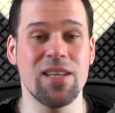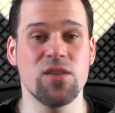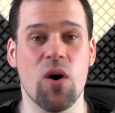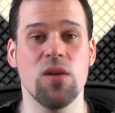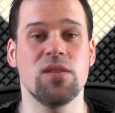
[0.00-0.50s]

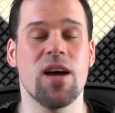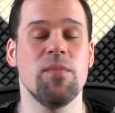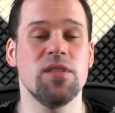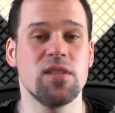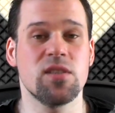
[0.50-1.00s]
silent all the
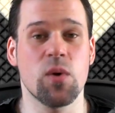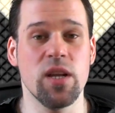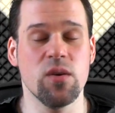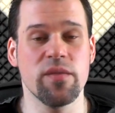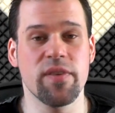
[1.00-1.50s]
time, and this is a
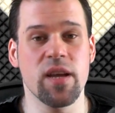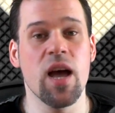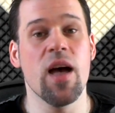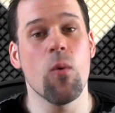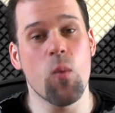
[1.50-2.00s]
really good thing.
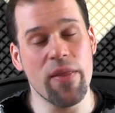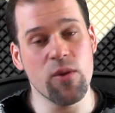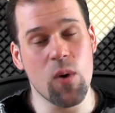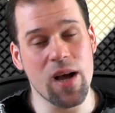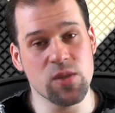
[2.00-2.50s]

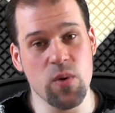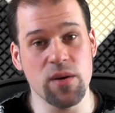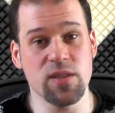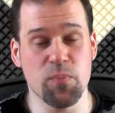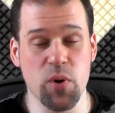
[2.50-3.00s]
One device
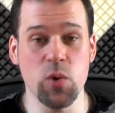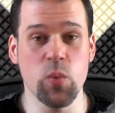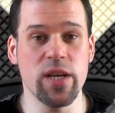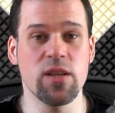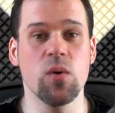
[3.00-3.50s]
where it's pretty
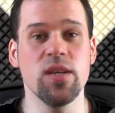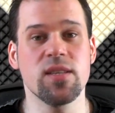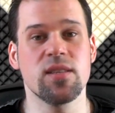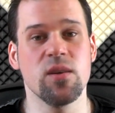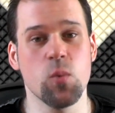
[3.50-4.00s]
weak though
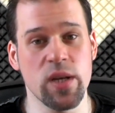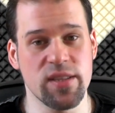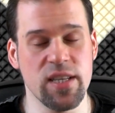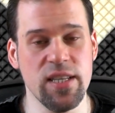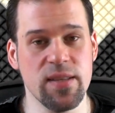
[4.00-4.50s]
is the
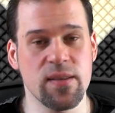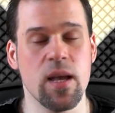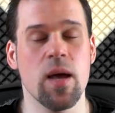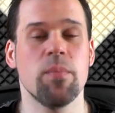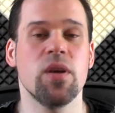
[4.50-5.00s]
the heat,
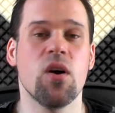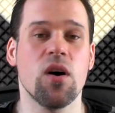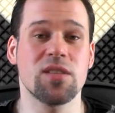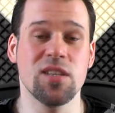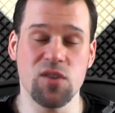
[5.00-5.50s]

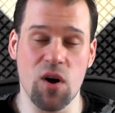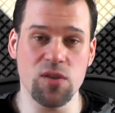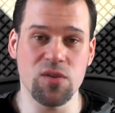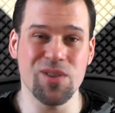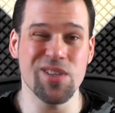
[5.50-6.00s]
because it is
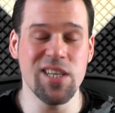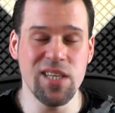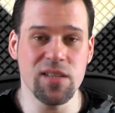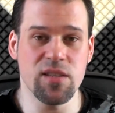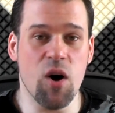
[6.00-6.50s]
also the
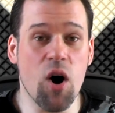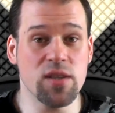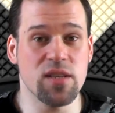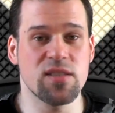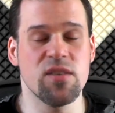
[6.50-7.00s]
heat, the
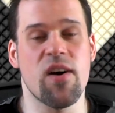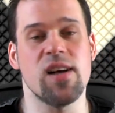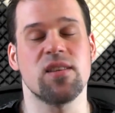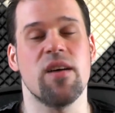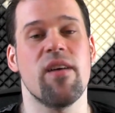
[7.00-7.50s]
hottest
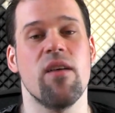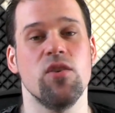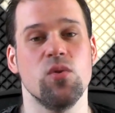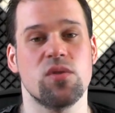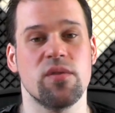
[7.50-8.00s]
device I've
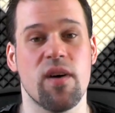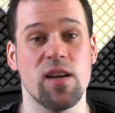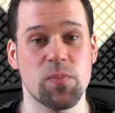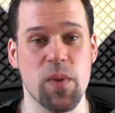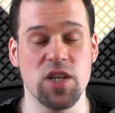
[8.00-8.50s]
ever used so
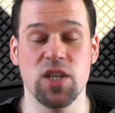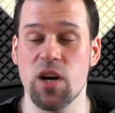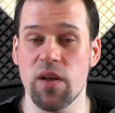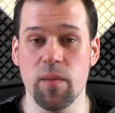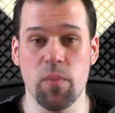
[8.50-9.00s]
far,
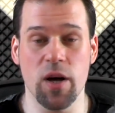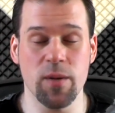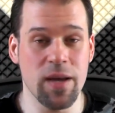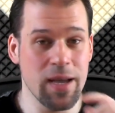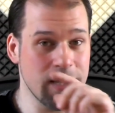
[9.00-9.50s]
especially on the
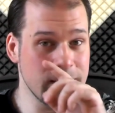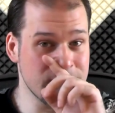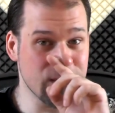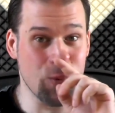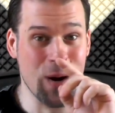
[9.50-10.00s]
bottom. It
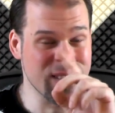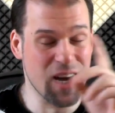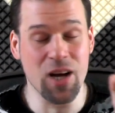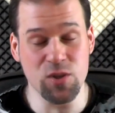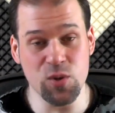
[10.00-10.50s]
is
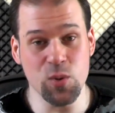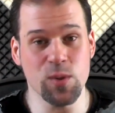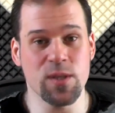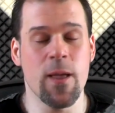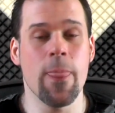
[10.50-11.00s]
quite hard to
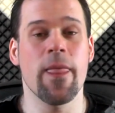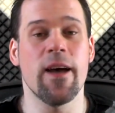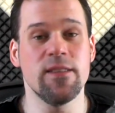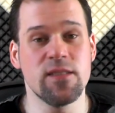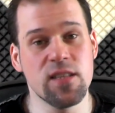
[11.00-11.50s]
use,
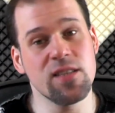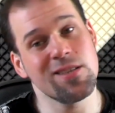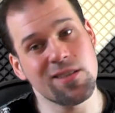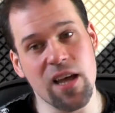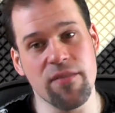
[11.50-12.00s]
and
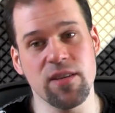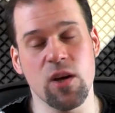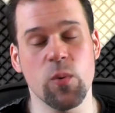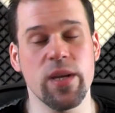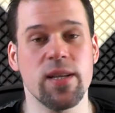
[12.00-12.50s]
this is
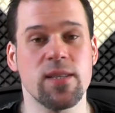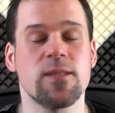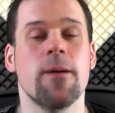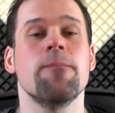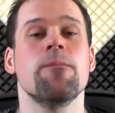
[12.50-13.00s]
definitely a
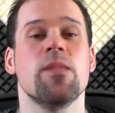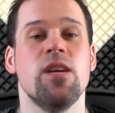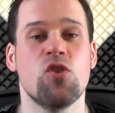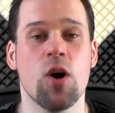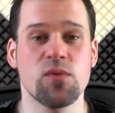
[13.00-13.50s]
weakness.
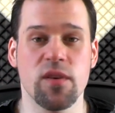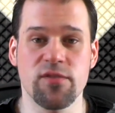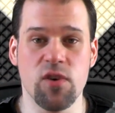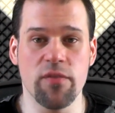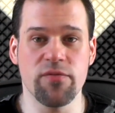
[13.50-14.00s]
In terms
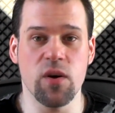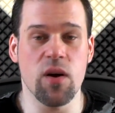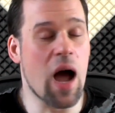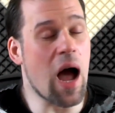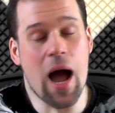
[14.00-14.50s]
of
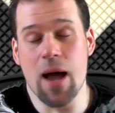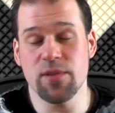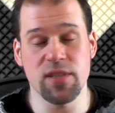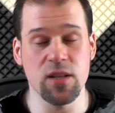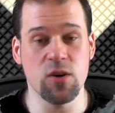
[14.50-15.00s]
software,
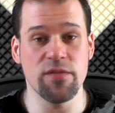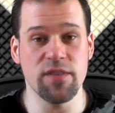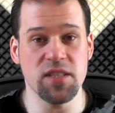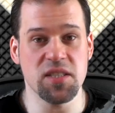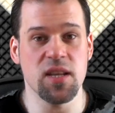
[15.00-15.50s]
I'm still
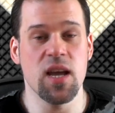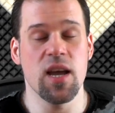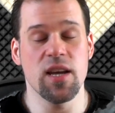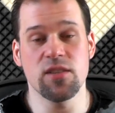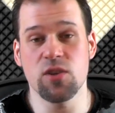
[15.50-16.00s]
convinced
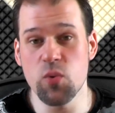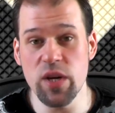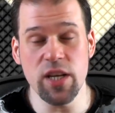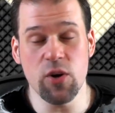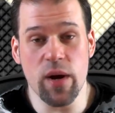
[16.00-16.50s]
it is a
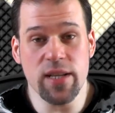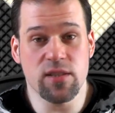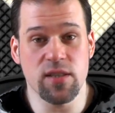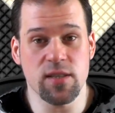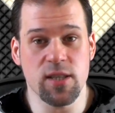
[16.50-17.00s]
really
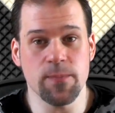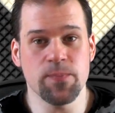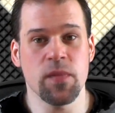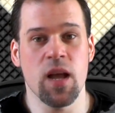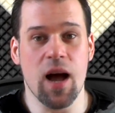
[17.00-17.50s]
great
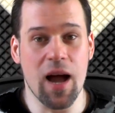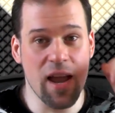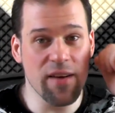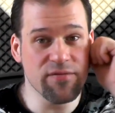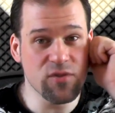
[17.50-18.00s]
system.
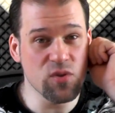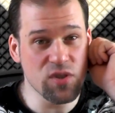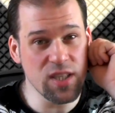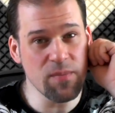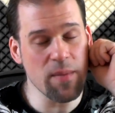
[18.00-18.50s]
I have to
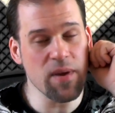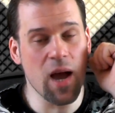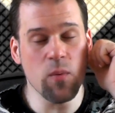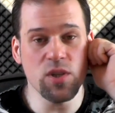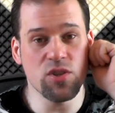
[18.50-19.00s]
see, maybe
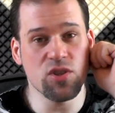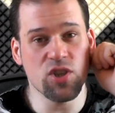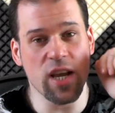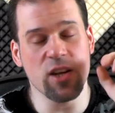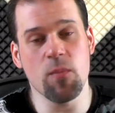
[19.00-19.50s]
I will
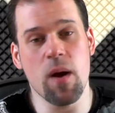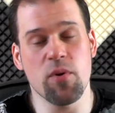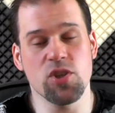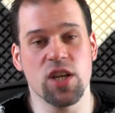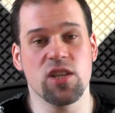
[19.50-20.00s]
check it on my
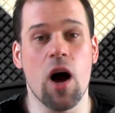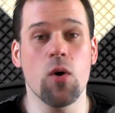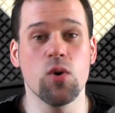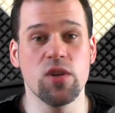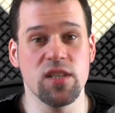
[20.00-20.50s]
projector
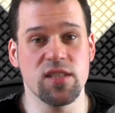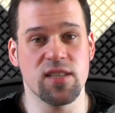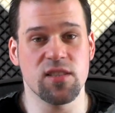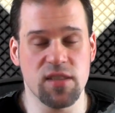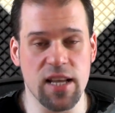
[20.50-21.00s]
how good it
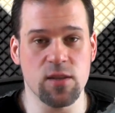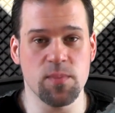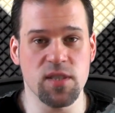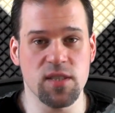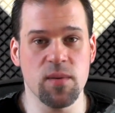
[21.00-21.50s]
is as a
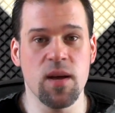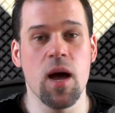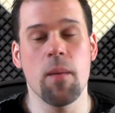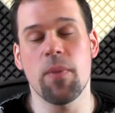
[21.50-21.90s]
desktop system,